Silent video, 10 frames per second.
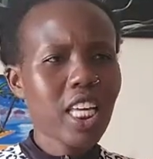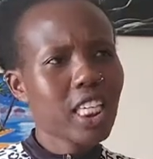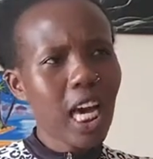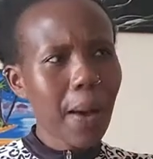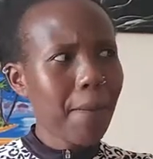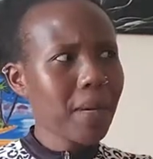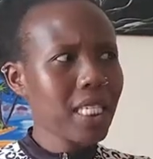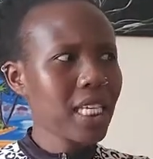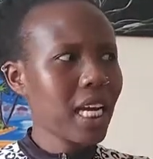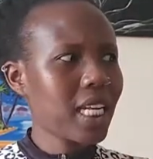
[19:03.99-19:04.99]
Yeah,
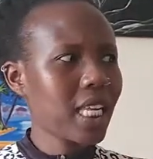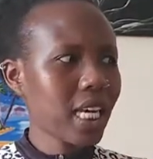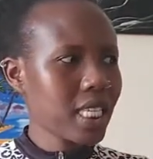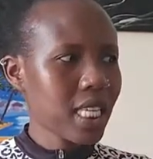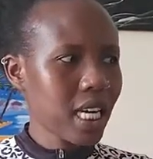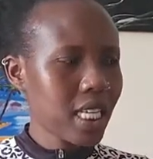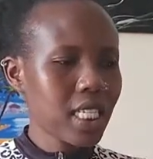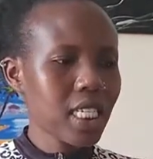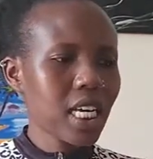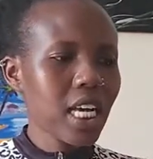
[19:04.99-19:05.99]
basically, that's
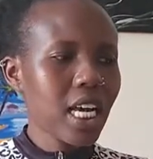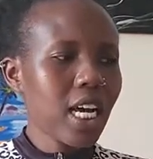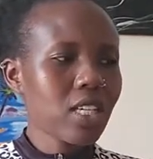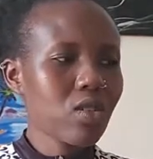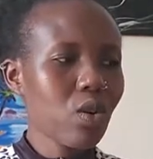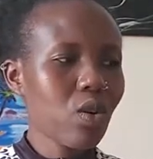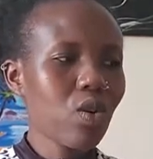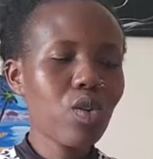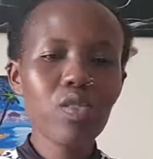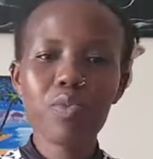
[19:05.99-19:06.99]
that.
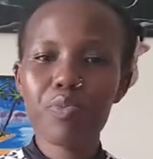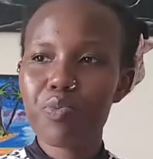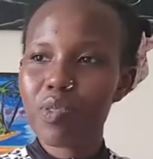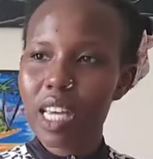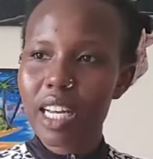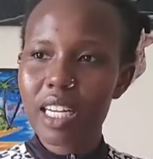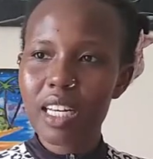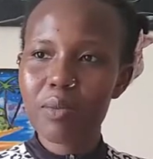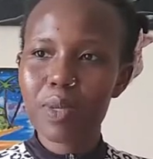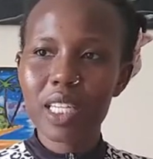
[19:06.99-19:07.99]
So,
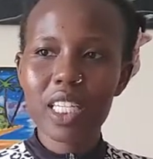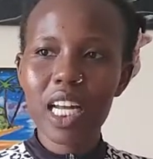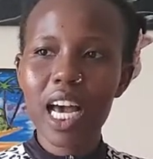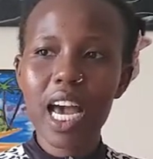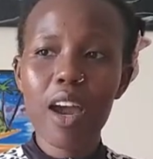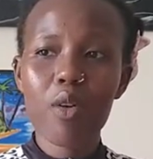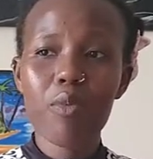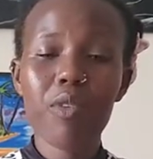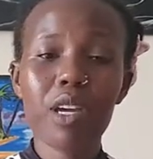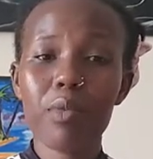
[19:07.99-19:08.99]
cycling beginner,
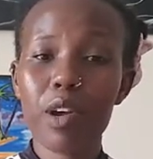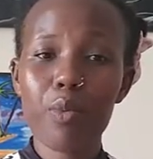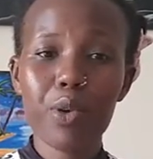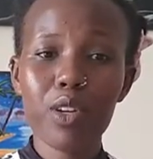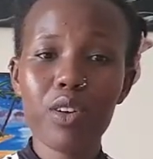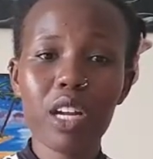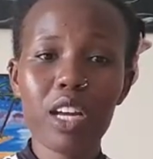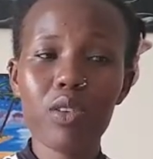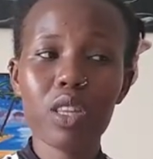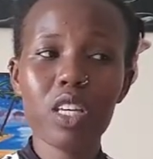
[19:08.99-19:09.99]
in my opinion, I
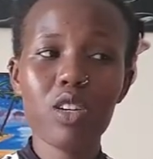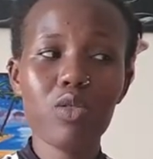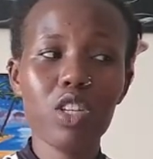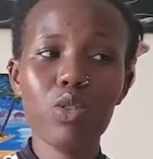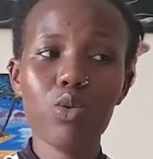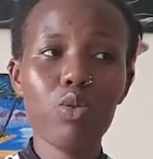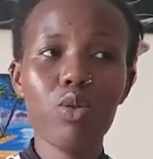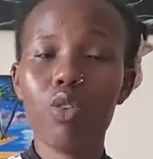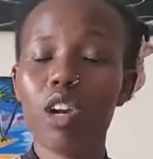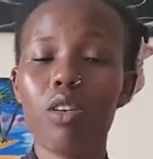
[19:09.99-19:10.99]
don't think you need to go
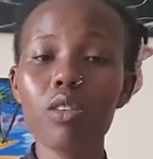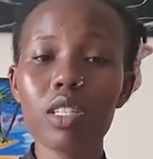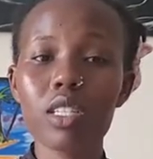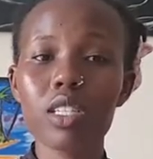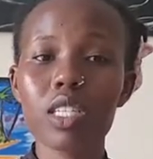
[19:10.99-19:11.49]
all out.